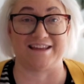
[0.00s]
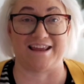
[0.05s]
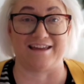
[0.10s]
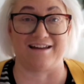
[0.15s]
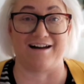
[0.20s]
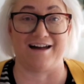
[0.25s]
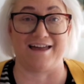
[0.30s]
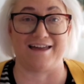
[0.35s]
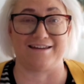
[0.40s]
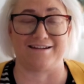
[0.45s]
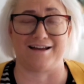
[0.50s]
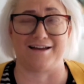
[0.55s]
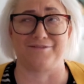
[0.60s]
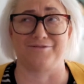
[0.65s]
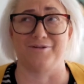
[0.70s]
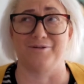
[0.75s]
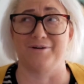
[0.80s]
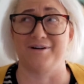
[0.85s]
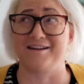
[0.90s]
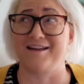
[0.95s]
AI and I
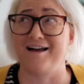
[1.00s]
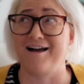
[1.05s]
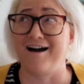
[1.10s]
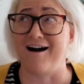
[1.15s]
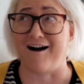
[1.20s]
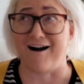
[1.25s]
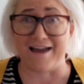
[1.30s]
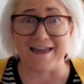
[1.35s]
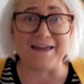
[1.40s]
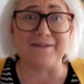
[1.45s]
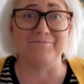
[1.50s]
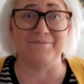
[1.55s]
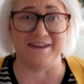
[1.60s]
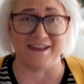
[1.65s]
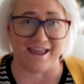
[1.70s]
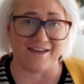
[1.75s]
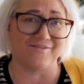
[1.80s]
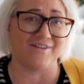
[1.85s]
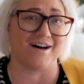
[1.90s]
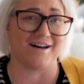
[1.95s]
thought, I am
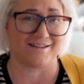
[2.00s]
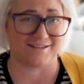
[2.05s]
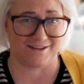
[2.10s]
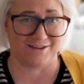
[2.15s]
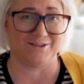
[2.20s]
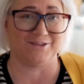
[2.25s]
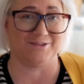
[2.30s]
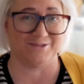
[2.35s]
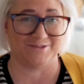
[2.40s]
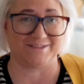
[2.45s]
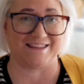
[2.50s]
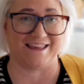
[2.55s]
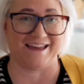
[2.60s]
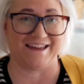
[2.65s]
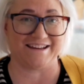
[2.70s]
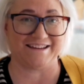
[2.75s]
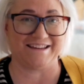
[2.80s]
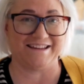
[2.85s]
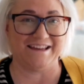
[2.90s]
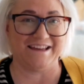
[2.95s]
never going to use
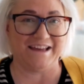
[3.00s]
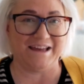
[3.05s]
that.